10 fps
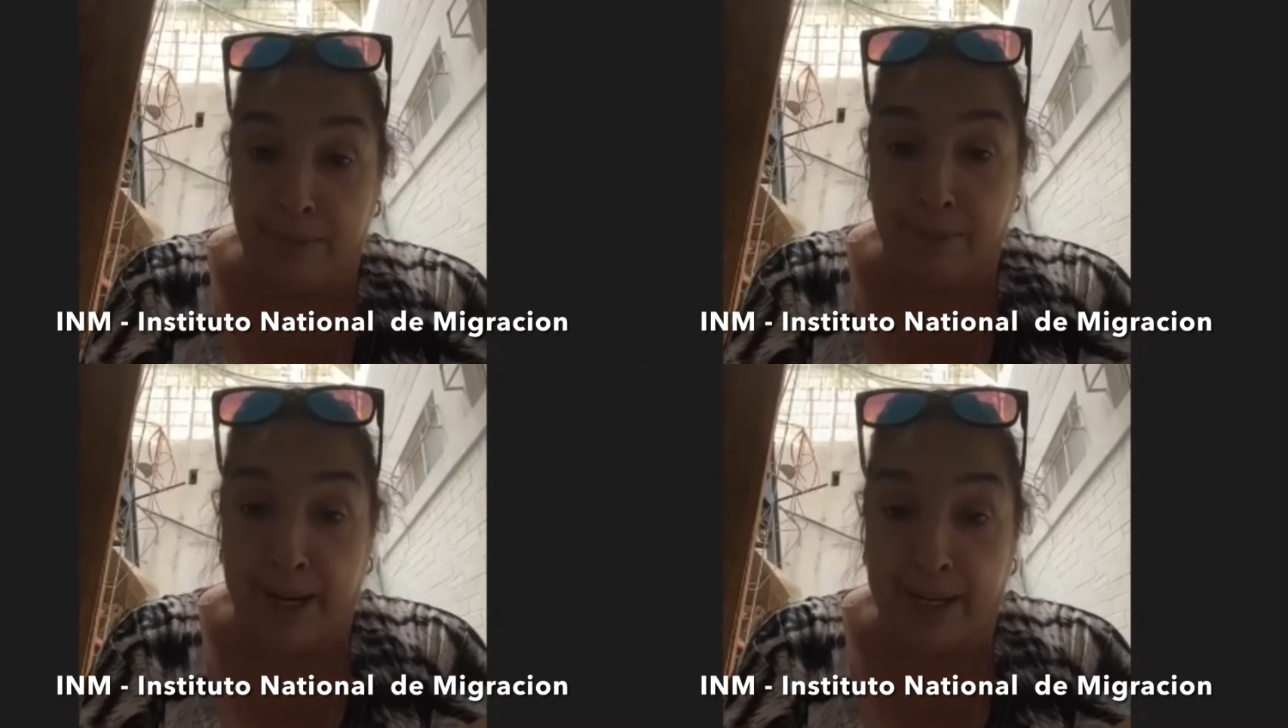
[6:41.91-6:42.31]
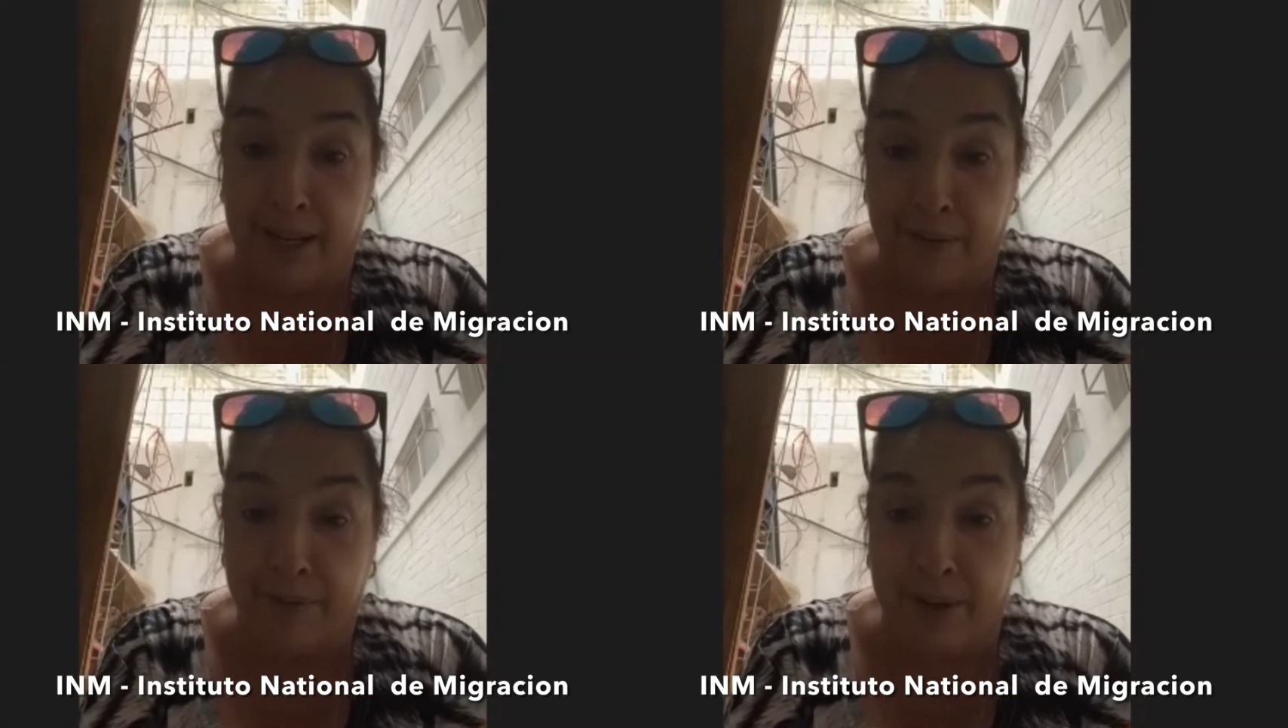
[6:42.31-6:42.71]
my
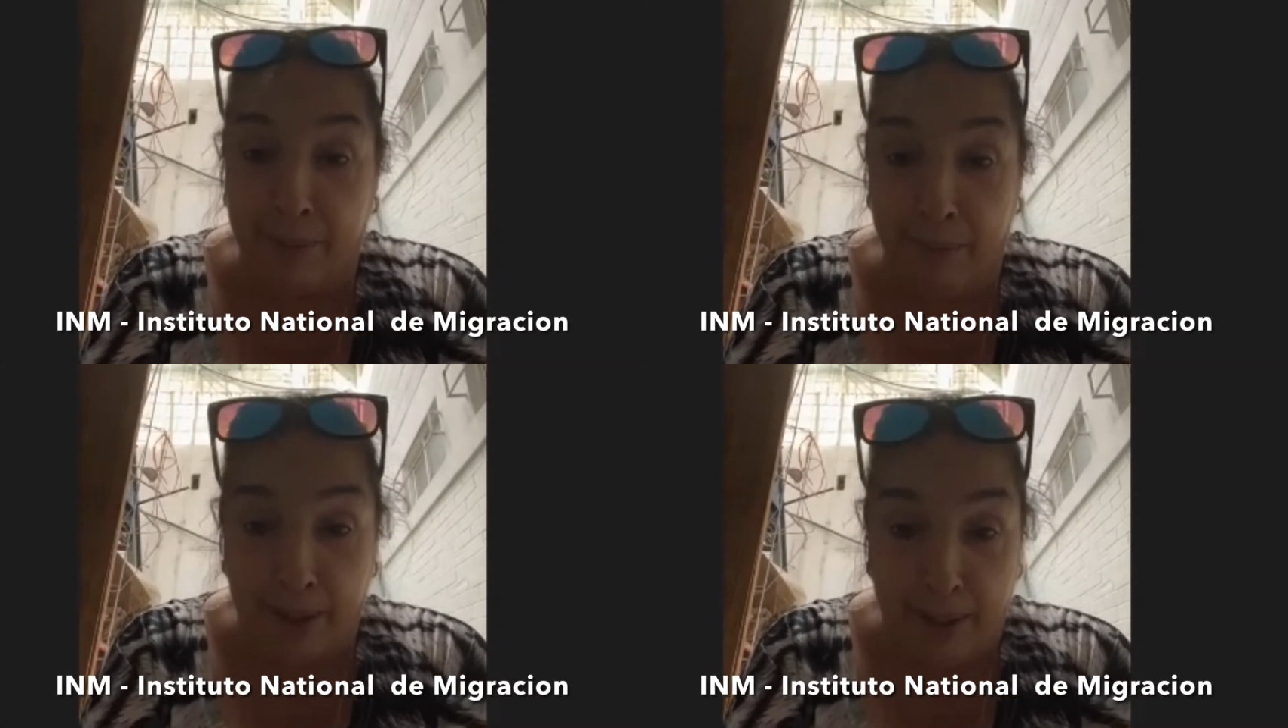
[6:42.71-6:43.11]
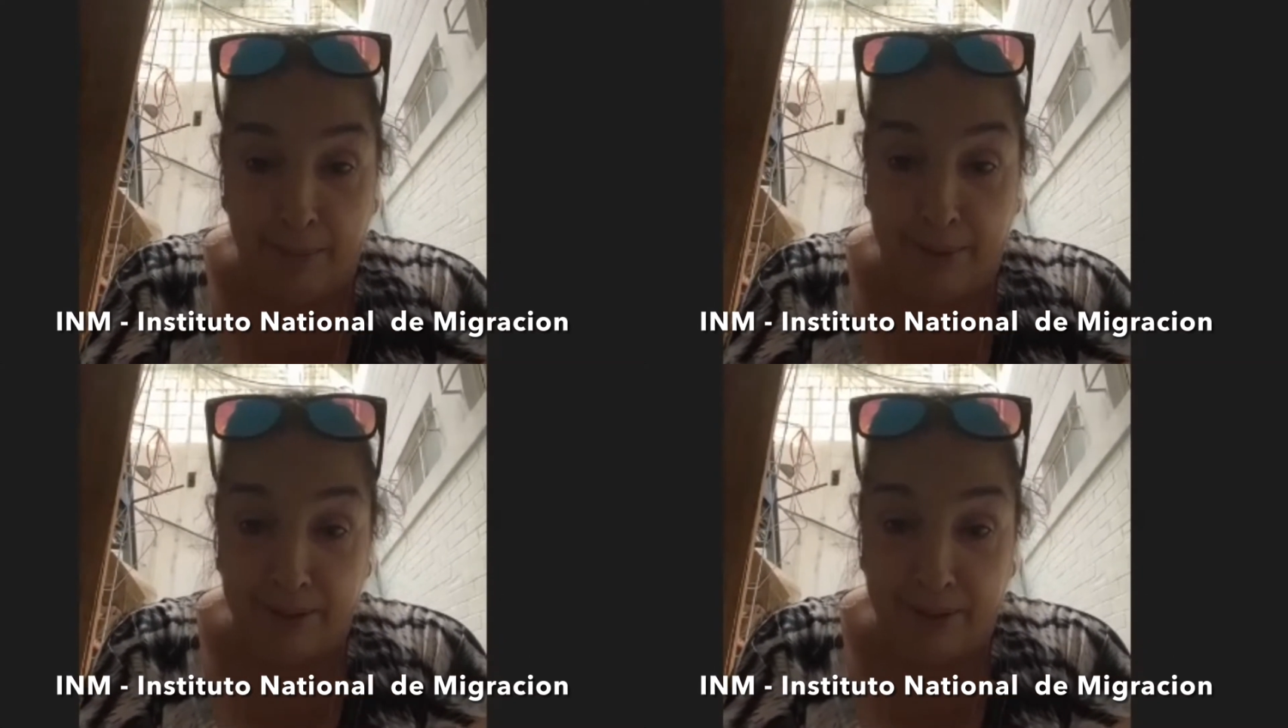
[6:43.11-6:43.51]

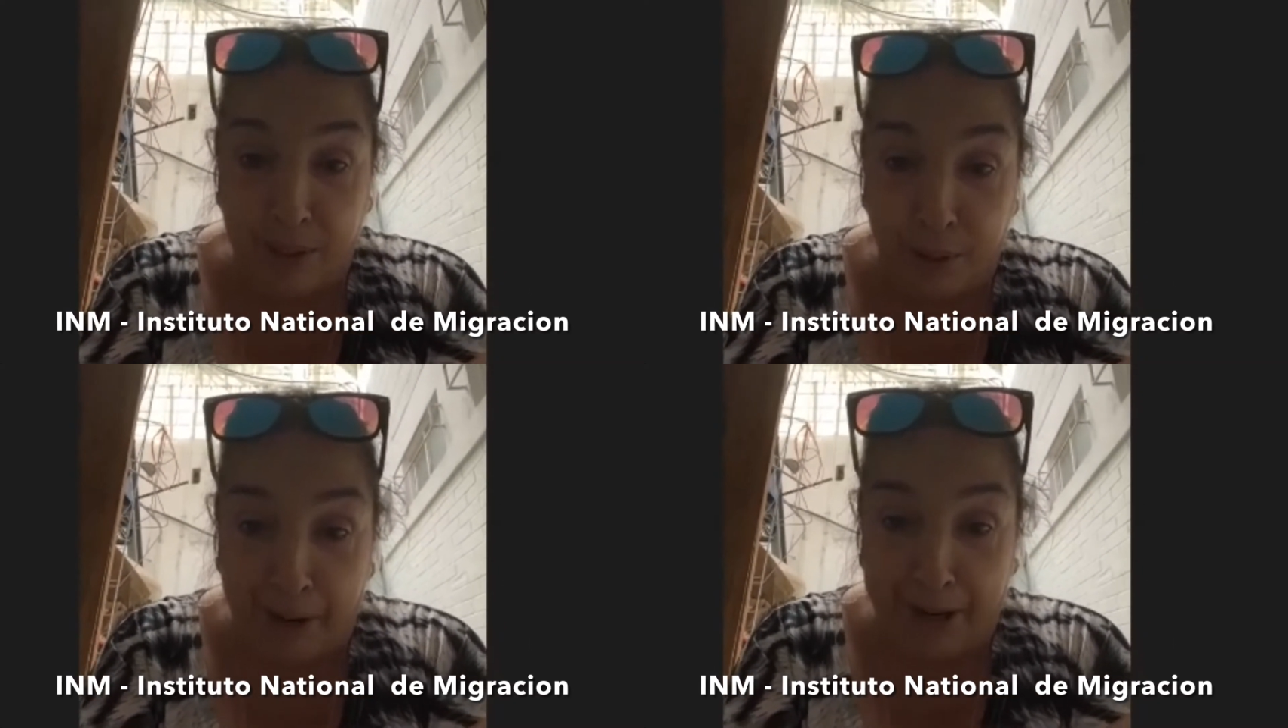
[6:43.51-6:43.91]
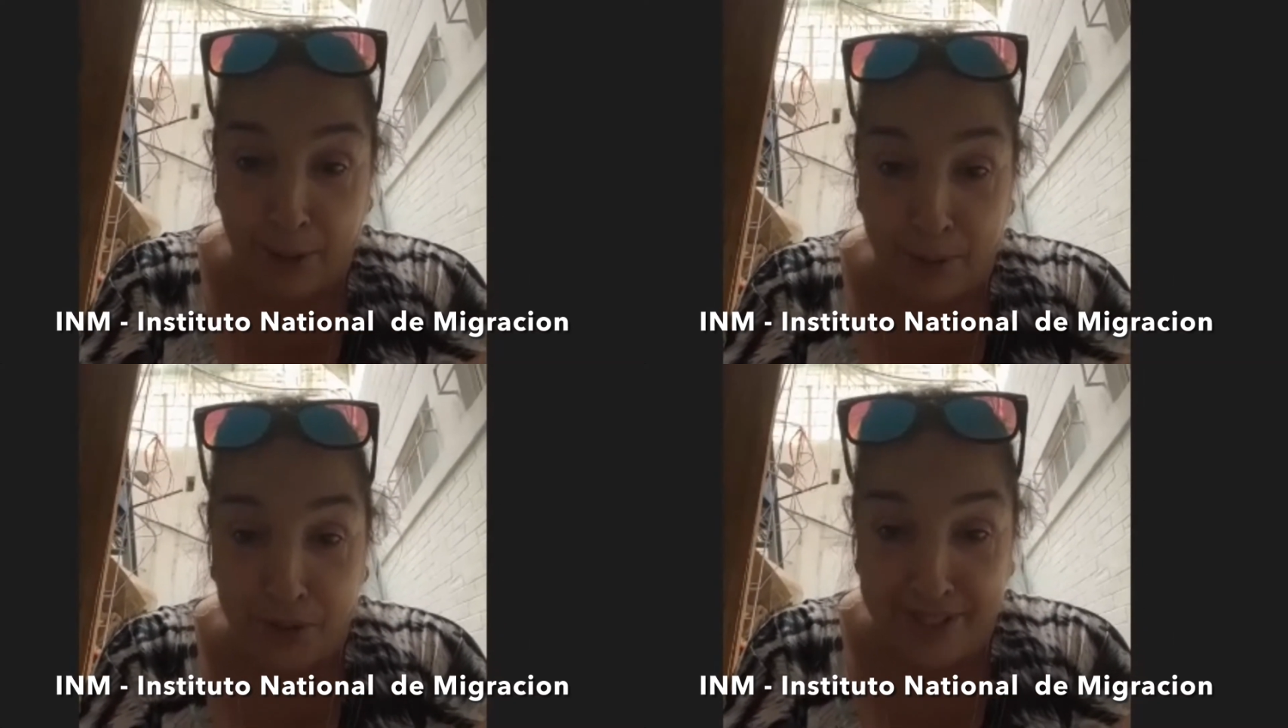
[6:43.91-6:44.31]
FMM is
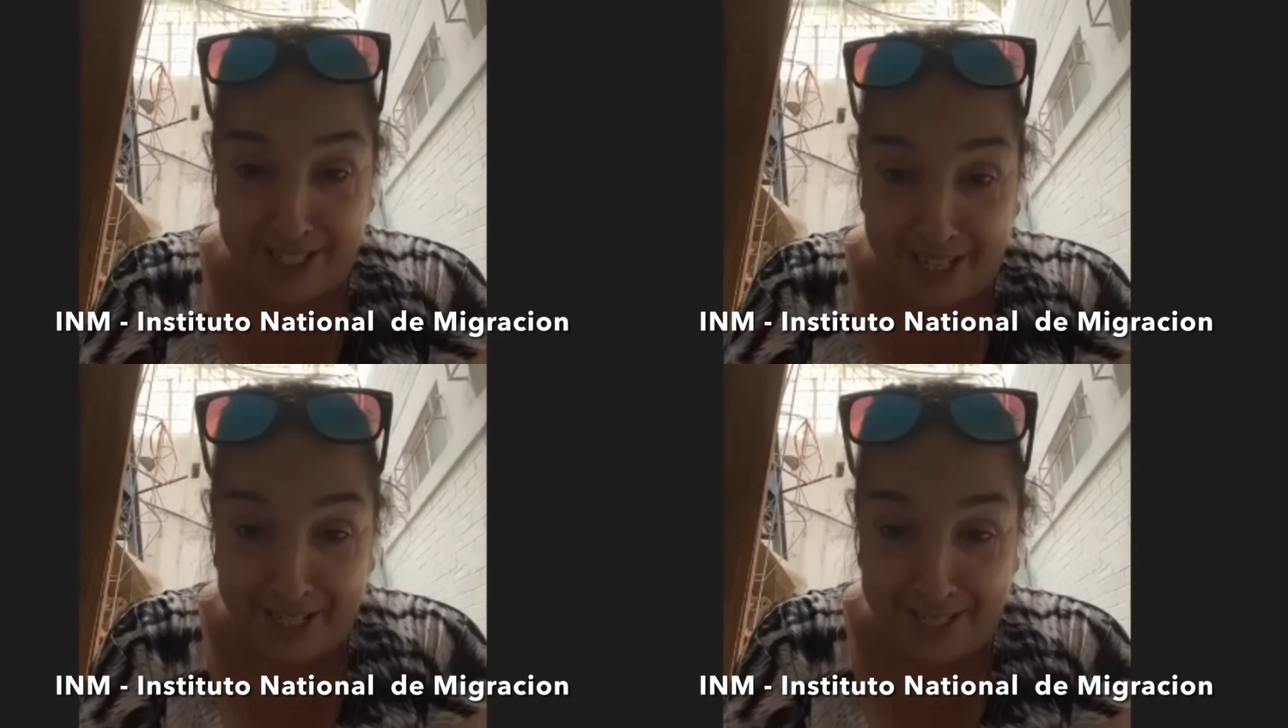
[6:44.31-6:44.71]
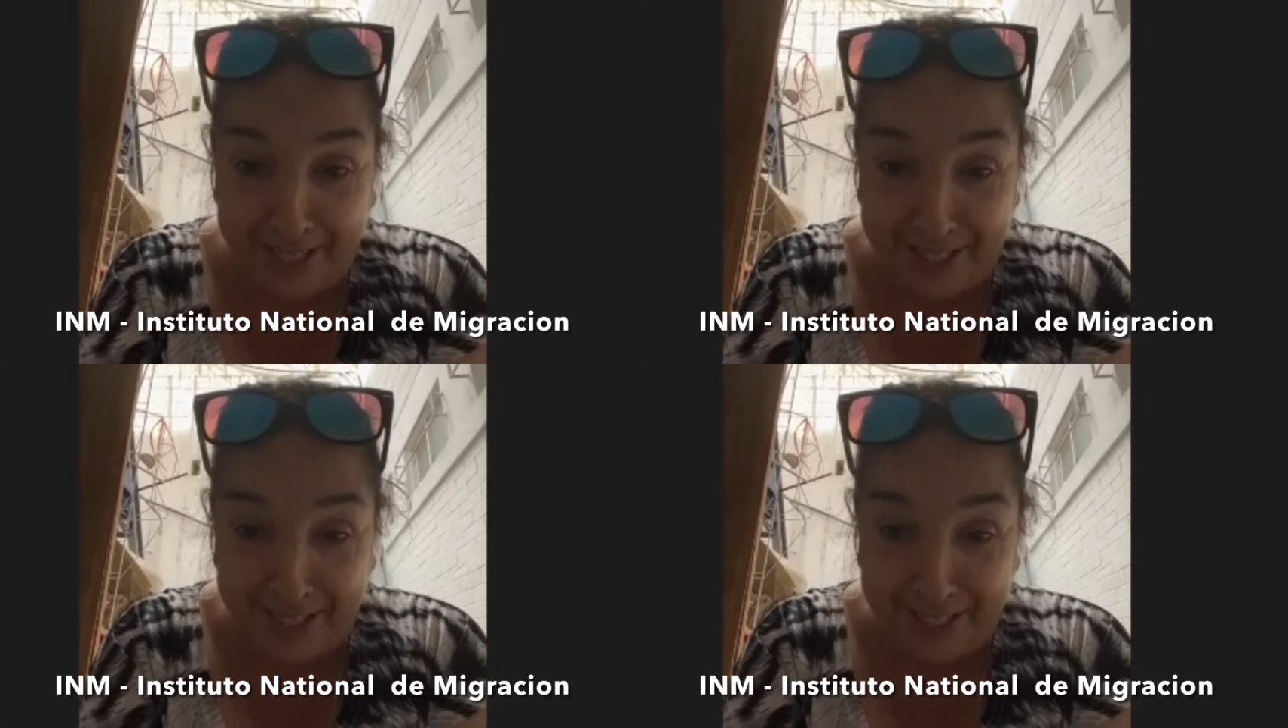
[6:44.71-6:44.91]
expired today?